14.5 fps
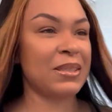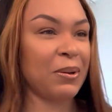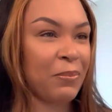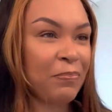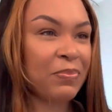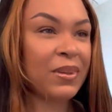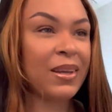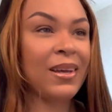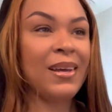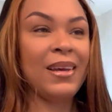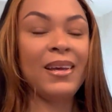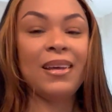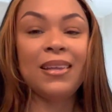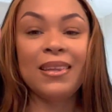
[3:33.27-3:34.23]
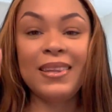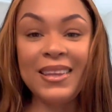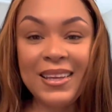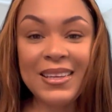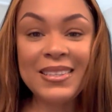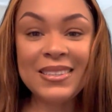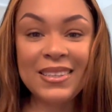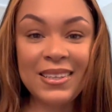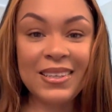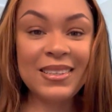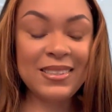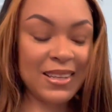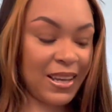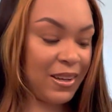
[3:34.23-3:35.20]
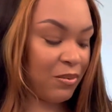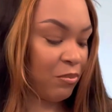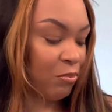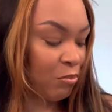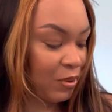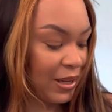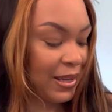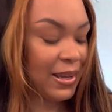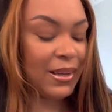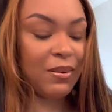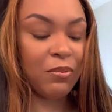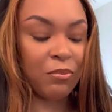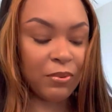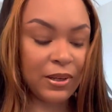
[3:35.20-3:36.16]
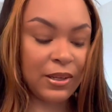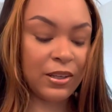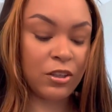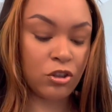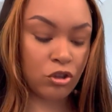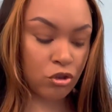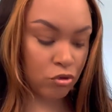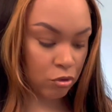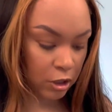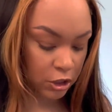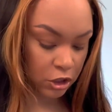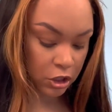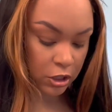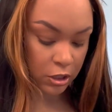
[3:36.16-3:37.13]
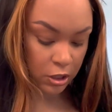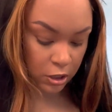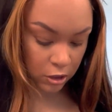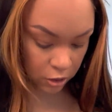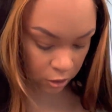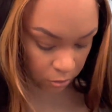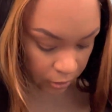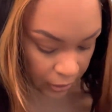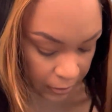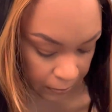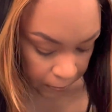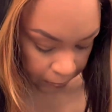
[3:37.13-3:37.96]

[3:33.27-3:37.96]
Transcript: So this is a wig reconstruction unit.